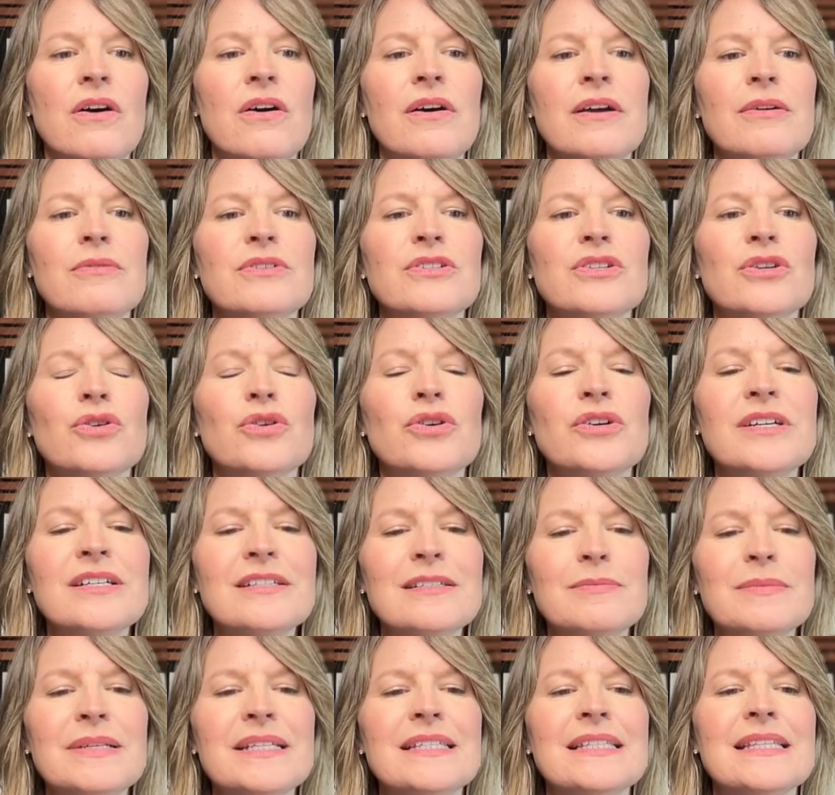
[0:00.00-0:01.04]
Oh, it was a
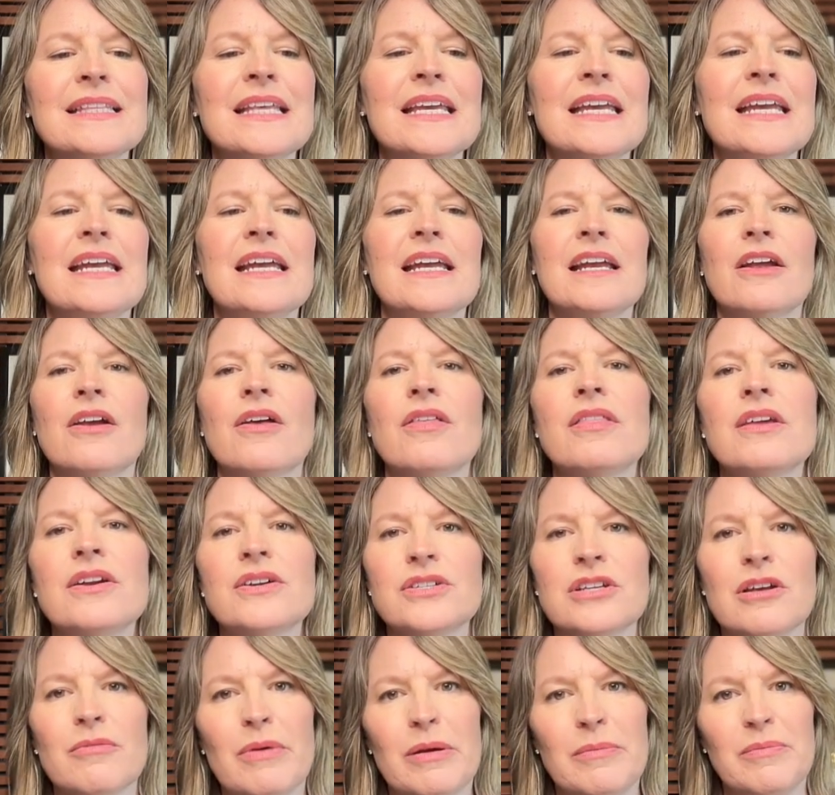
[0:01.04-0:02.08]
Christmas thing.
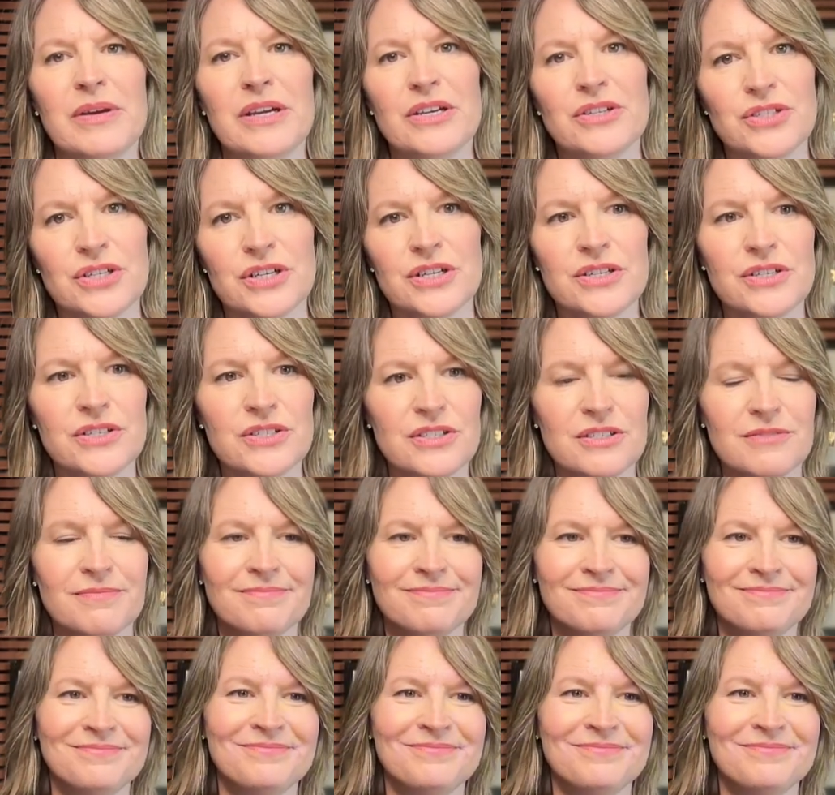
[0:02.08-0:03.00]
There's all my pictures.